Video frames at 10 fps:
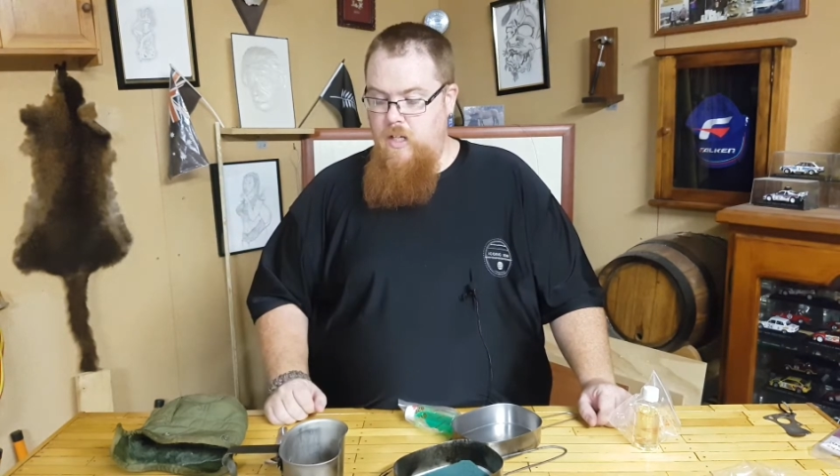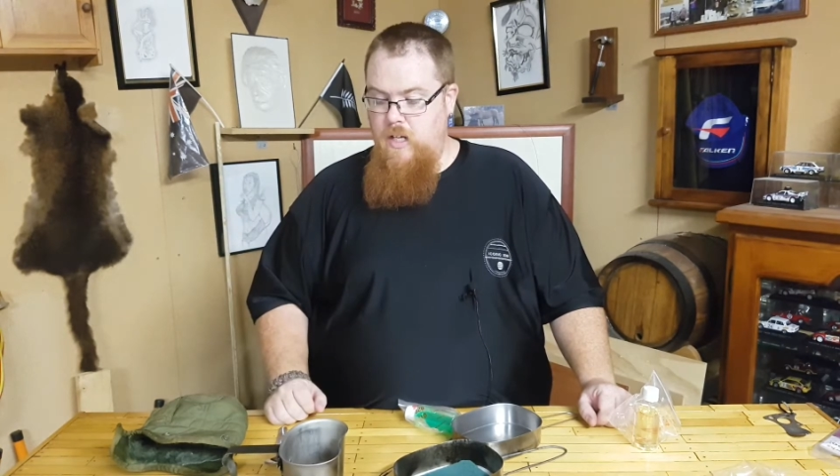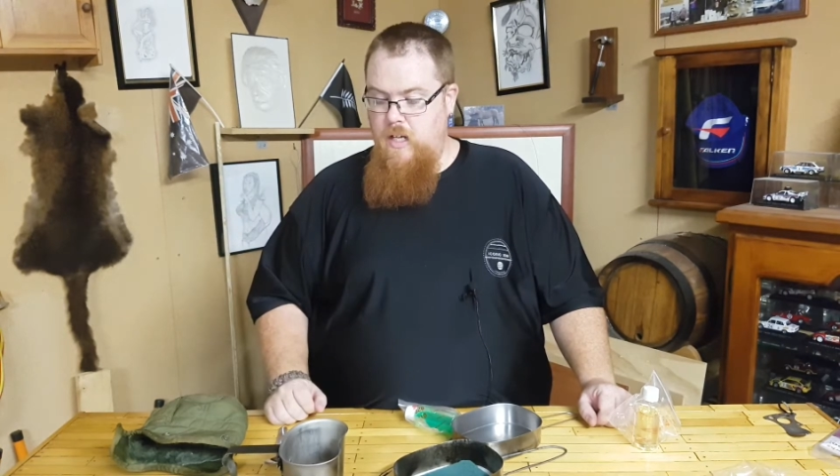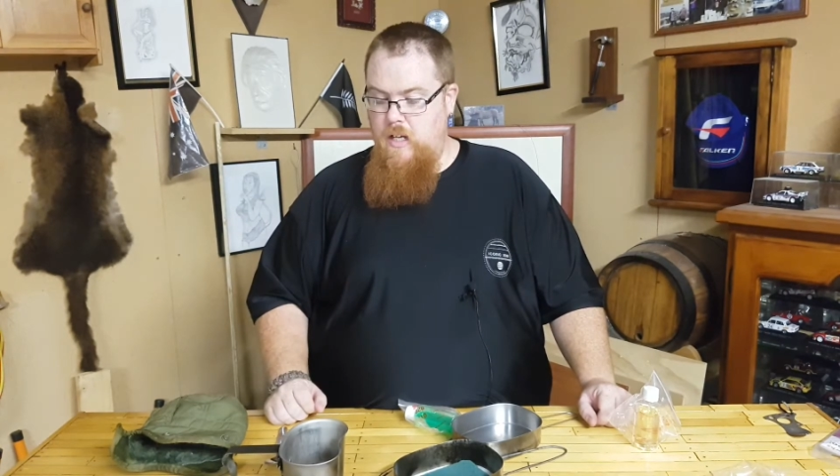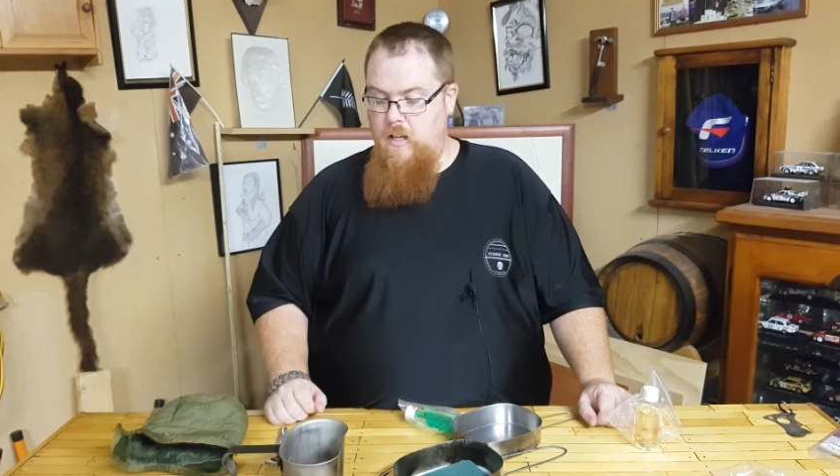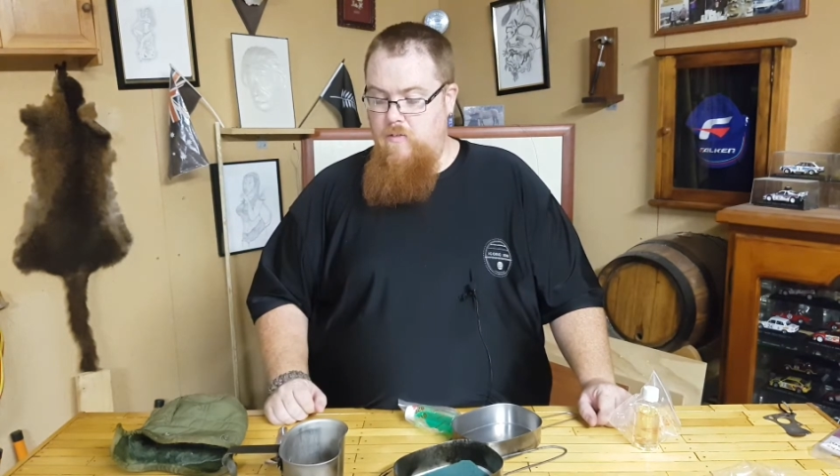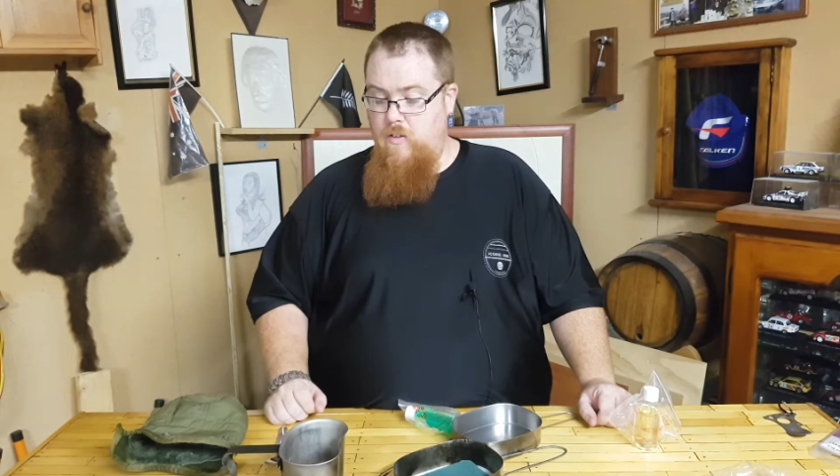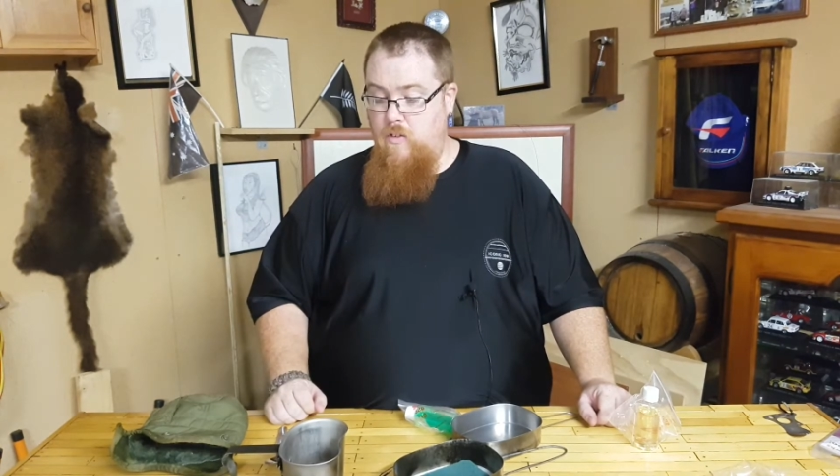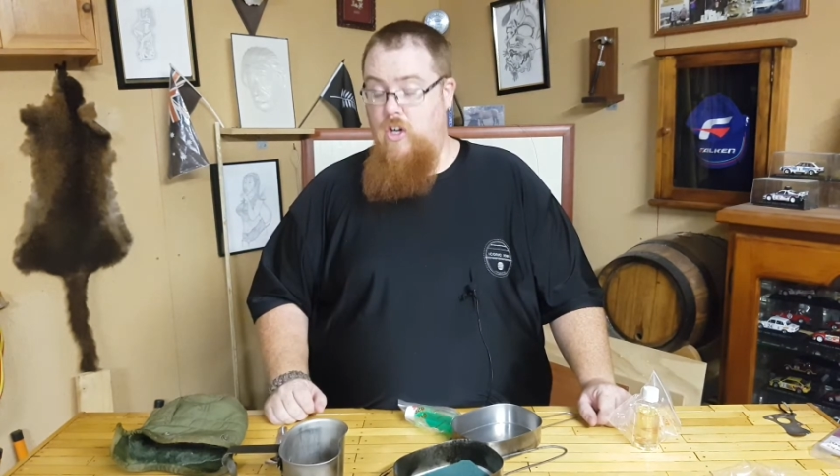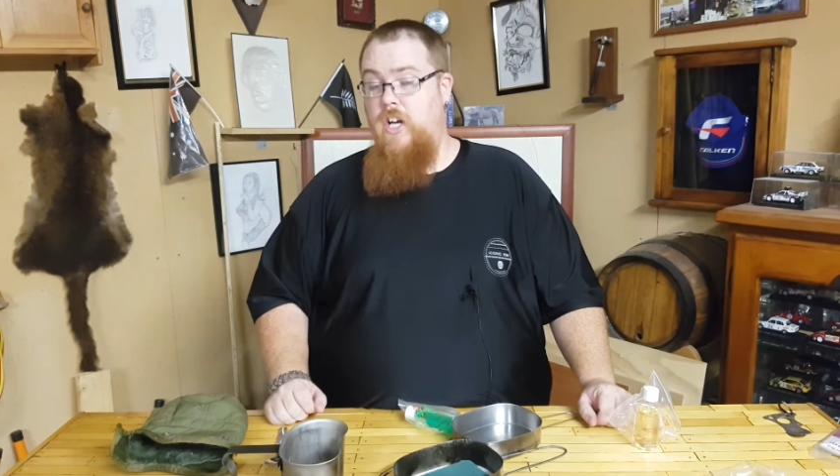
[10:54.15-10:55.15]
uh, if
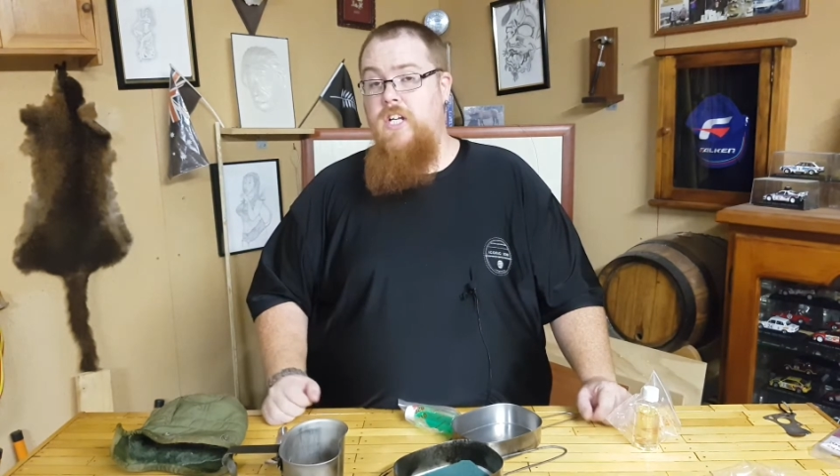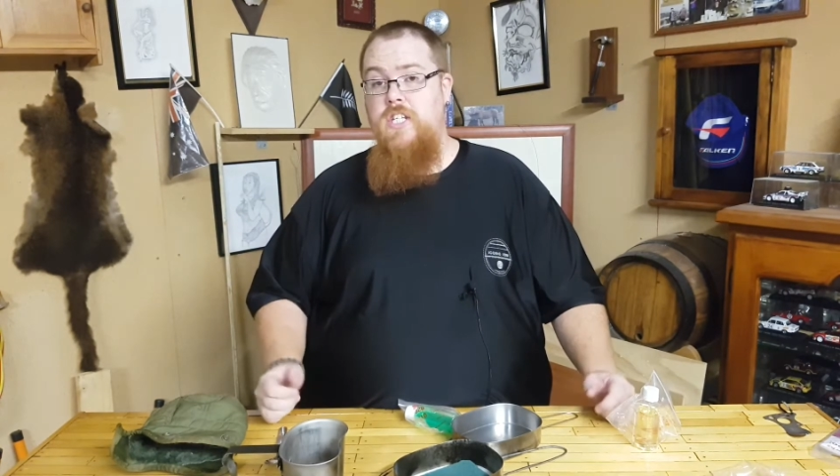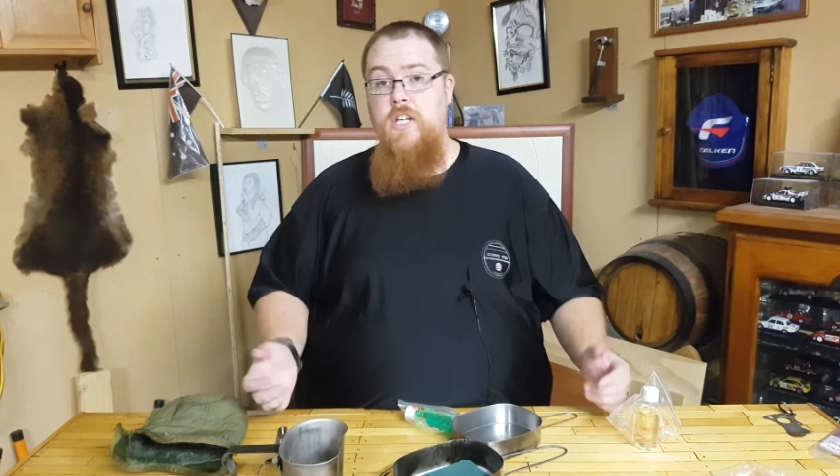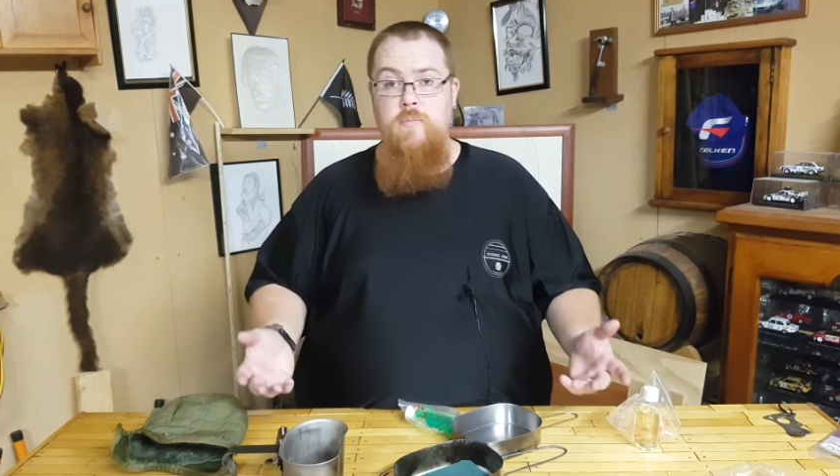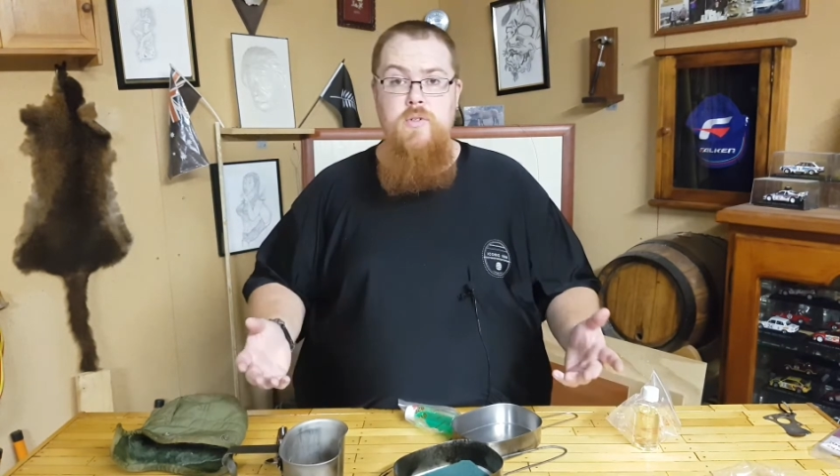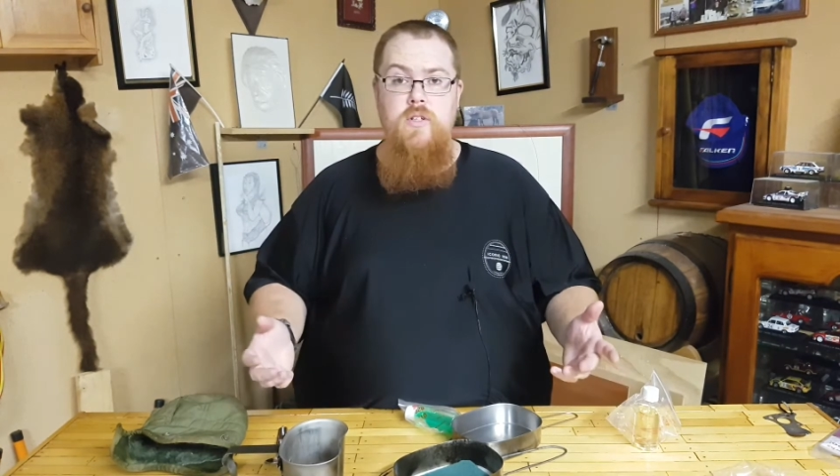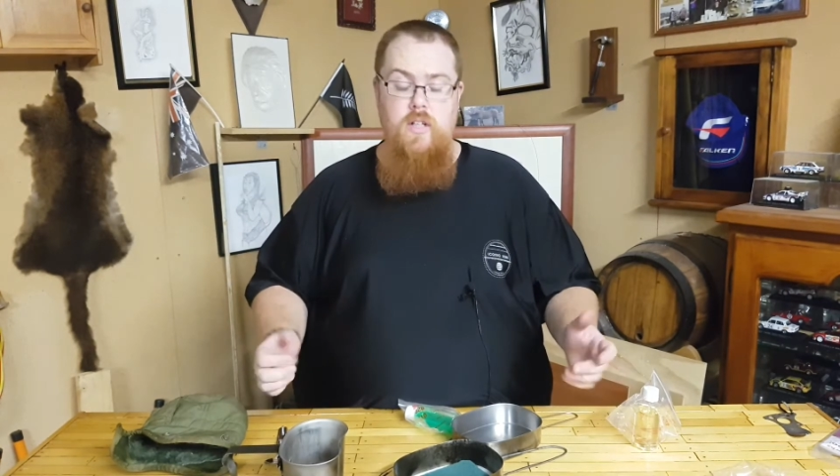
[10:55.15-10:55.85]
you've got any tips,